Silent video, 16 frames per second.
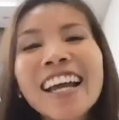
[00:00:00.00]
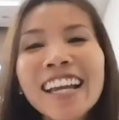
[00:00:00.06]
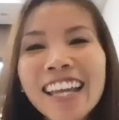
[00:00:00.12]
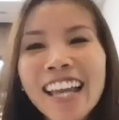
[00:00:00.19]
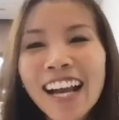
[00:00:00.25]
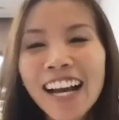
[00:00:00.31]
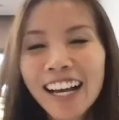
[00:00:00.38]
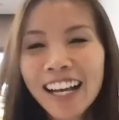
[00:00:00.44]

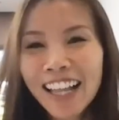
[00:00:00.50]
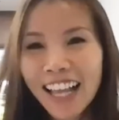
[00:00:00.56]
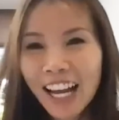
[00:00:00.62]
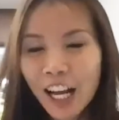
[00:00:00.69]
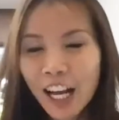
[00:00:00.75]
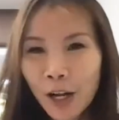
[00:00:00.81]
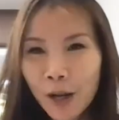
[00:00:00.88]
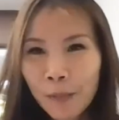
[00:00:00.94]
Yeah.
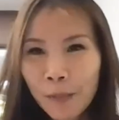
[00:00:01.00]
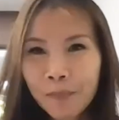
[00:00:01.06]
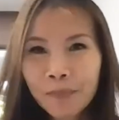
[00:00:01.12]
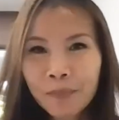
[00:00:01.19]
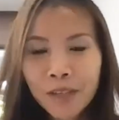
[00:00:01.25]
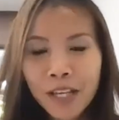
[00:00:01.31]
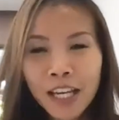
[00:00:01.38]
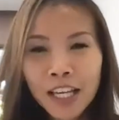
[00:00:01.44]

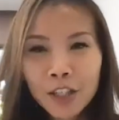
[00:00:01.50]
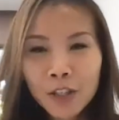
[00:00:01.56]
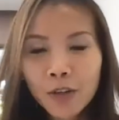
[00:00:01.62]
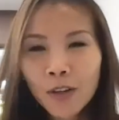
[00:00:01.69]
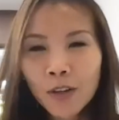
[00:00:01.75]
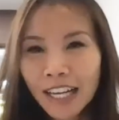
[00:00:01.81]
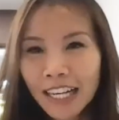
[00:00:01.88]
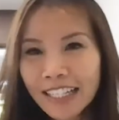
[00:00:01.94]

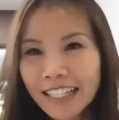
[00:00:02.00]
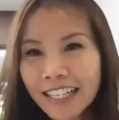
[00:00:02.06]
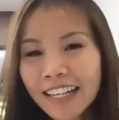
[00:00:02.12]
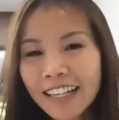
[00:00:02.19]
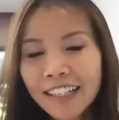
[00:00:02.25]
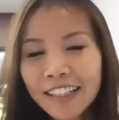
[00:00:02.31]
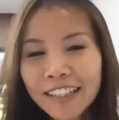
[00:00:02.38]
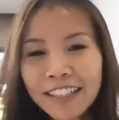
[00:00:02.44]
So like I
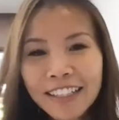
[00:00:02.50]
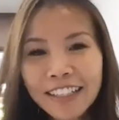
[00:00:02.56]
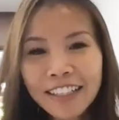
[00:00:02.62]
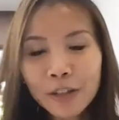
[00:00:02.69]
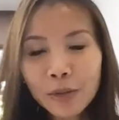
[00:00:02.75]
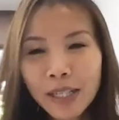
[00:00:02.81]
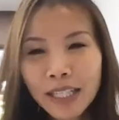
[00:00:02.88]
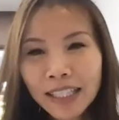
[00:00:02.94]
said earlier,
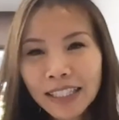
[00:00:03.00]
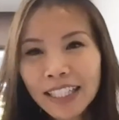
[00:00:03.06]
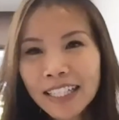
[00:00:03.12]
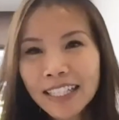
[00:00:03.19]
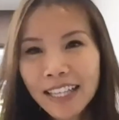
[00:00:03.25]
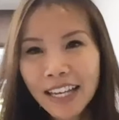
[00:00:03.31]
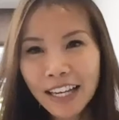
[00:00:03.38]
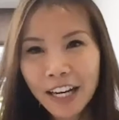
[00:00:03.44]
doing
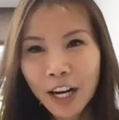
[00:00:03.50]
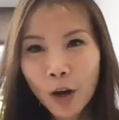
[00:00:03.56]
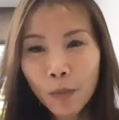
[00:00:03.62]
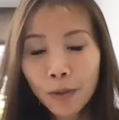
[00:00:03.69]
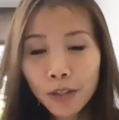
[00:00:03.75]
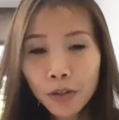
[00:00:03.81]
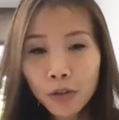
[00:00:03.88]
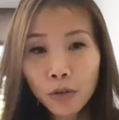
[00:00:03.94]
things that
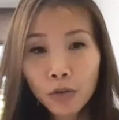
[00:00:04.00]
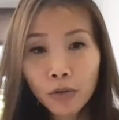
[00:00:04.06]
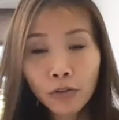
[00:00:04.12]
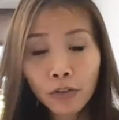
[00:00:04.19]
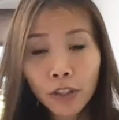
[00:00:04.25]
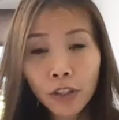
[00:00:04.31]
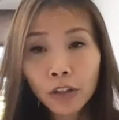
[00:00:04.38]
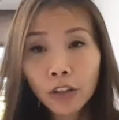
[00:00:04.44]
help us to
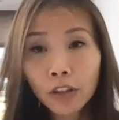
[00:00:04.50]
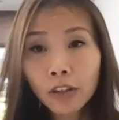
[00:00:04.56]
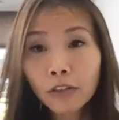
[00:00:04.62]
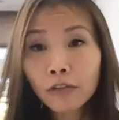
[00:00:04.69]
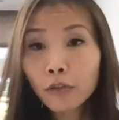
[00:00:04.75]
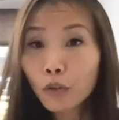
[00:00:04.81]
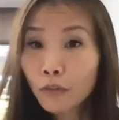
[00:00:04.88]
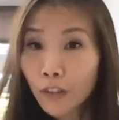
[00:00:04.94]

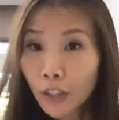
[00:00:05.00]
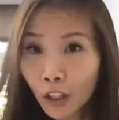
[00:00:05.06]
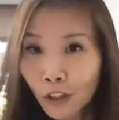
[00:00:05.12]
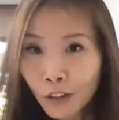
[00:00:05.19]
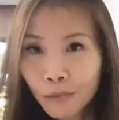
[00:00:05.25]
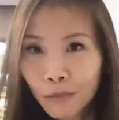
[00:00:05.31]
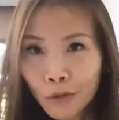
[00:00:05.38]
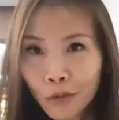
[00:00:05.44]
feel
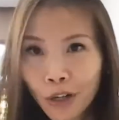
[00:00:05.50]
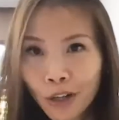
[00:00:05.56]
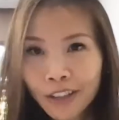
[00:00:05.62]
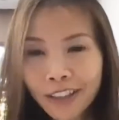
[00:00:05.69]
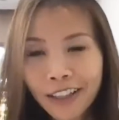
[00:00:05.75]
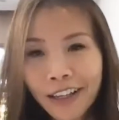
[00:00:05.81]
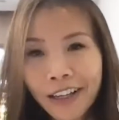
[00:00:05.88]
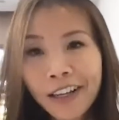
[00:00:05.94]
fulfilled throughout
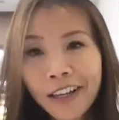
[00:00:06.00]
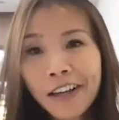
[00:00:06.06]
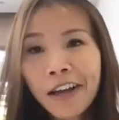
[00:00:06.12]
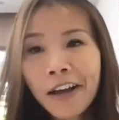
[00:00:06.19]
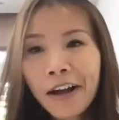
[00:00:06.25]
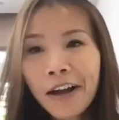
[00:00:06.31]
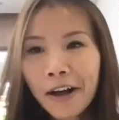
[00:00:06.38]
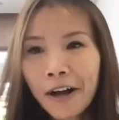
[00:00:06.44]
the day.
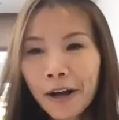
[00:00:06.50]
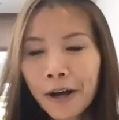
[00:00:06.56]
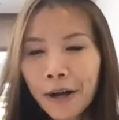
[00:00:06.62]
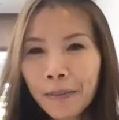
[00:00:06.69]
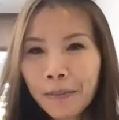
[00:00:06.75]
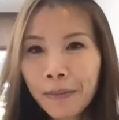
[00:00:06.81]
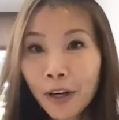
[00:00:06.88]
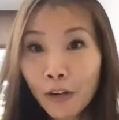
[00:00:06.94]

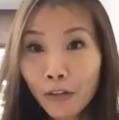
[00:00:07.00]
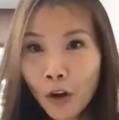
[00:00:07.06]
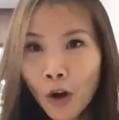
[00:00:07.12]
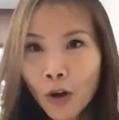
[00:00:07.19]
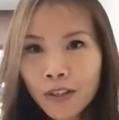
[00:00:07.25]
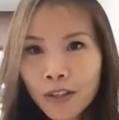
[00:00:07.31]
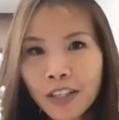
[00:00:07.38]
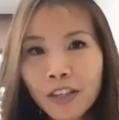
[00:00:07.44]
But of
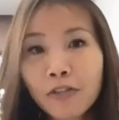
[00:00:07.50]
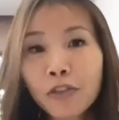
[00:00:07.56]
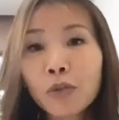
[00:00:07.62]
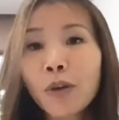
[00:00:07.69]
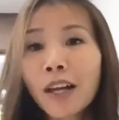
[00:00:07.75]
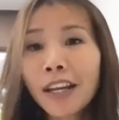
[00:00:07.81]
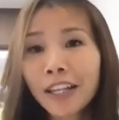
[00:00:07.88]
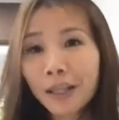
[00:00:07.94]
course, if
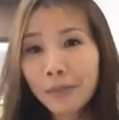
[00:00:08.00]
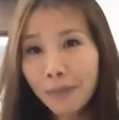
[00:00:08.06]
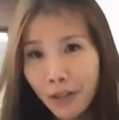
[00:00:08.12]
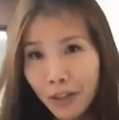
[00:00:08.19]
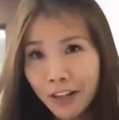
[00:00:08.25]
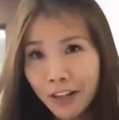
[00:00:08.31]
you are like a mother